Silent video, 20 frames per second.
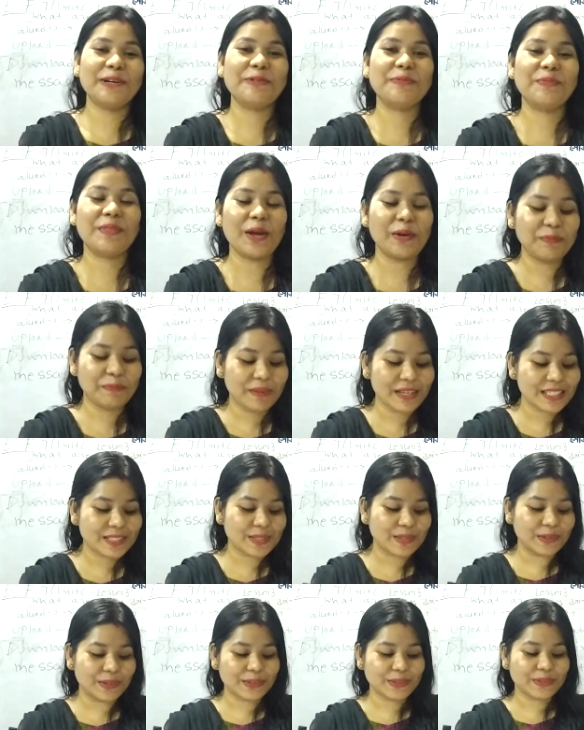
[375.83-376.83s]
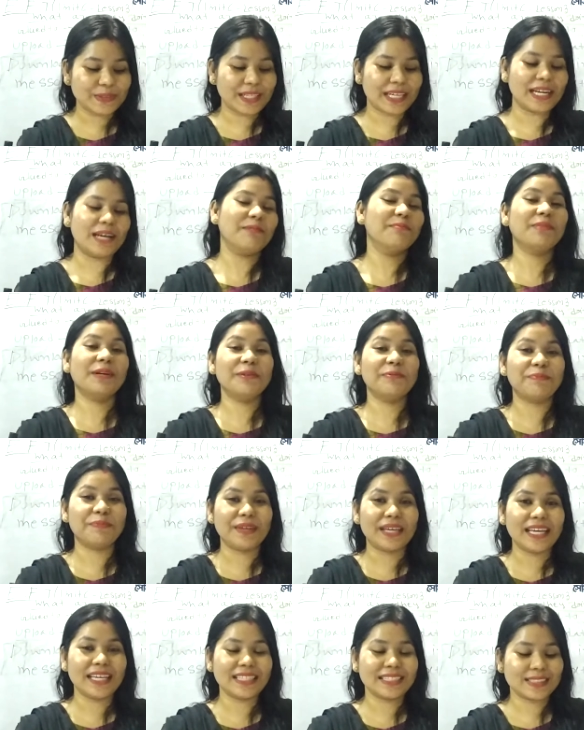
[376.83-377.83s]
now please go to the number
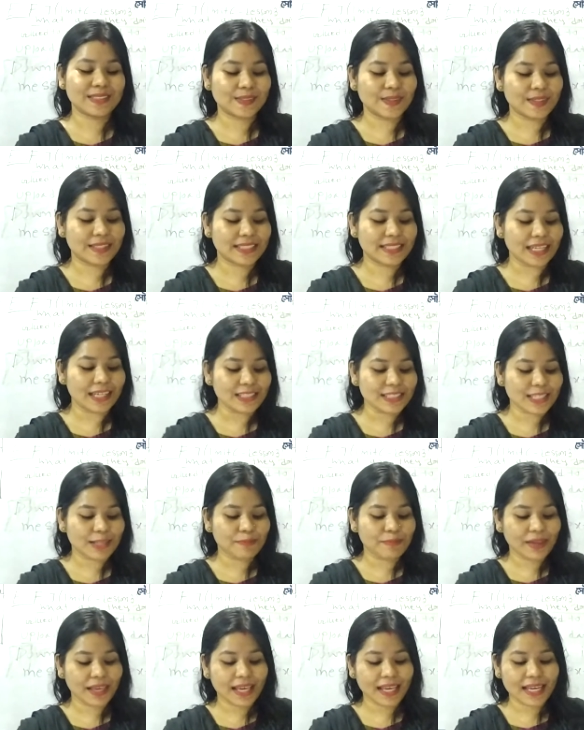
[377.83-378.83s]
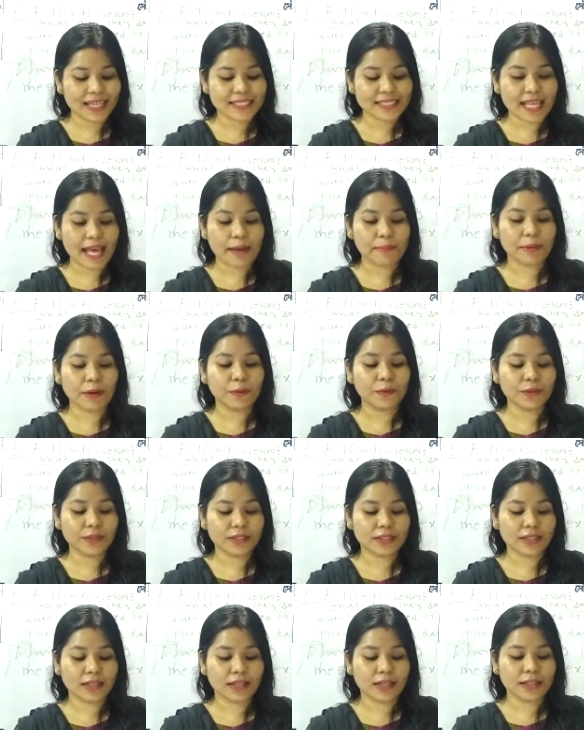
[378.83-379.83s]
B. So task B is about
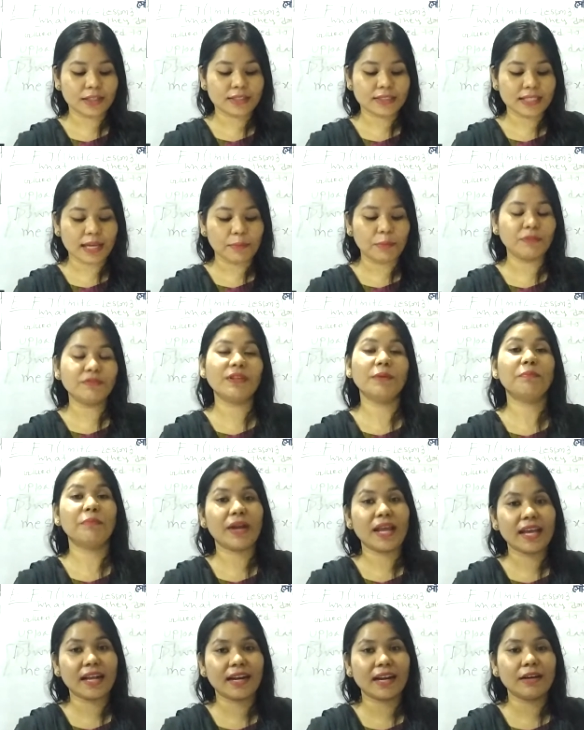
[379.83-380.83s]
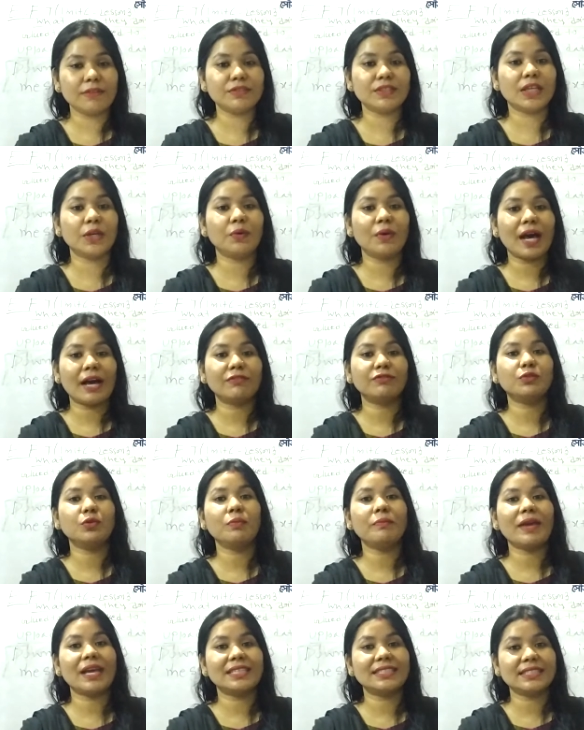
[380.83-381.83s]
some of the paragraphs. You have to
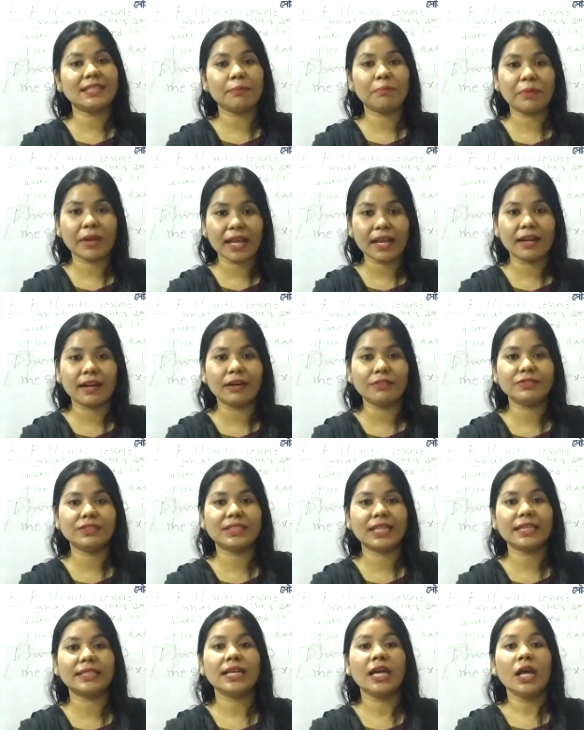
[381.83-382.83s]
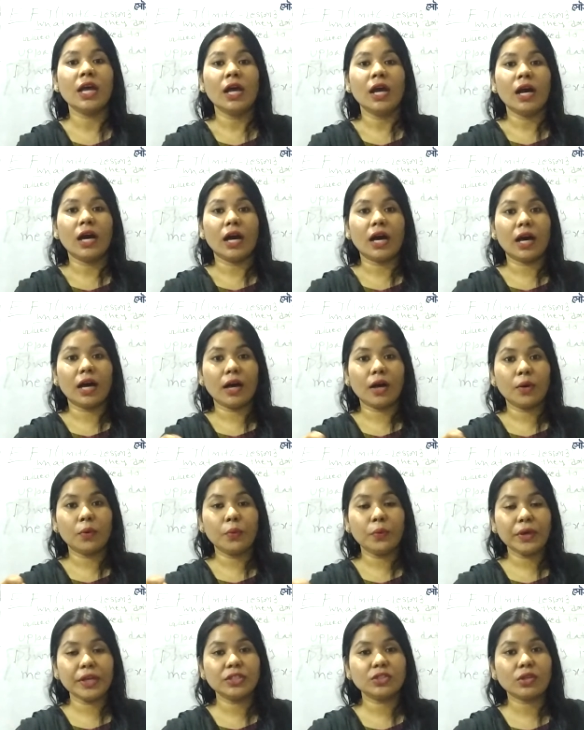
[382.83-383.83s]
match the paragraphs, that
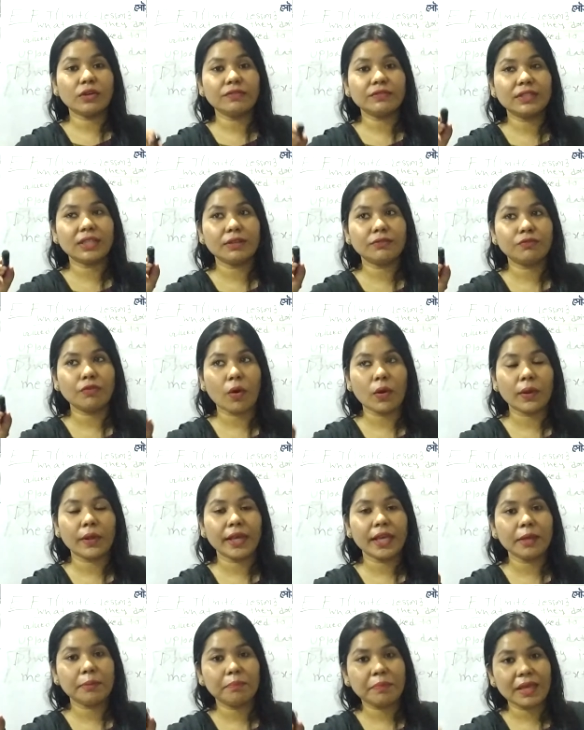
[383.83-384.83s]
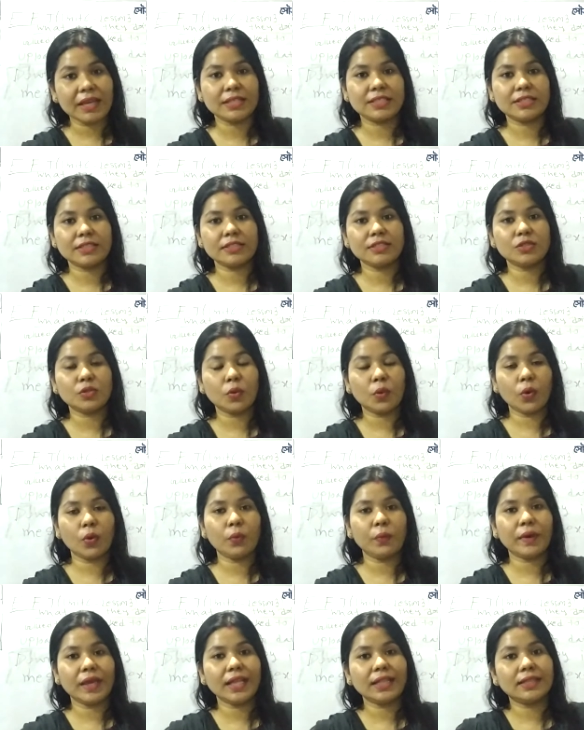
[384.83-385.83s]
which of the following pictures
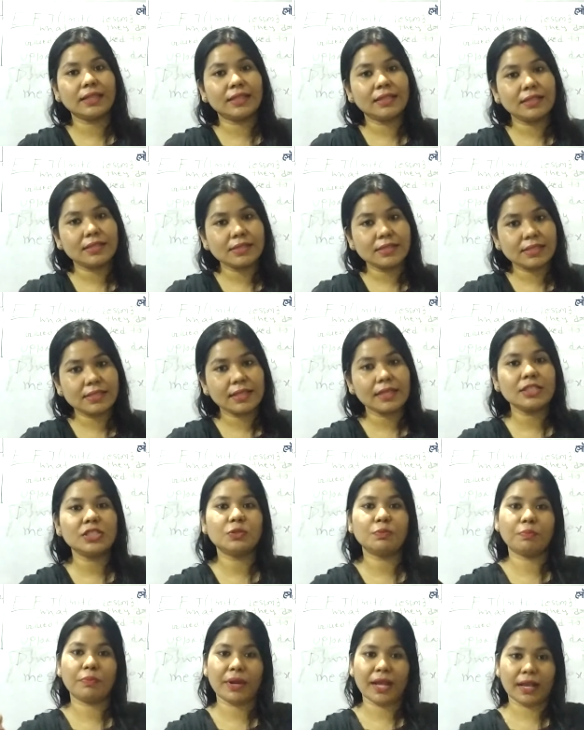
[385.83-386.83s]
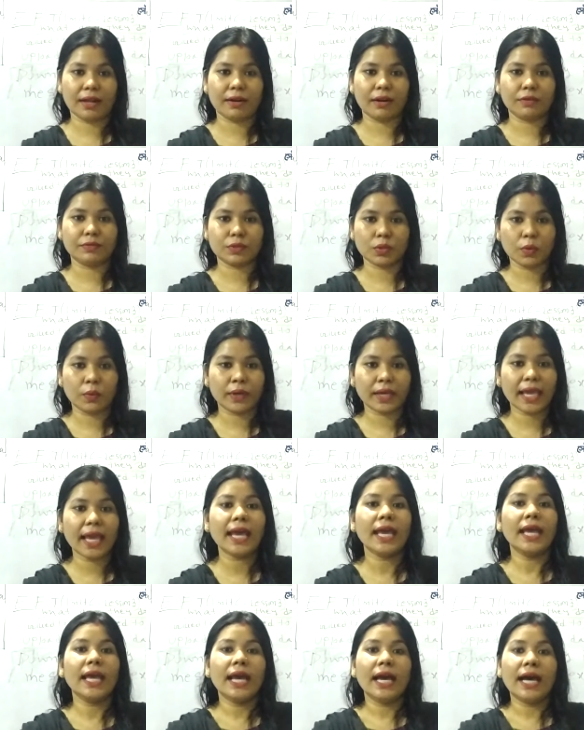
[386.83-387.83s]
go with such paragraphs. Okay,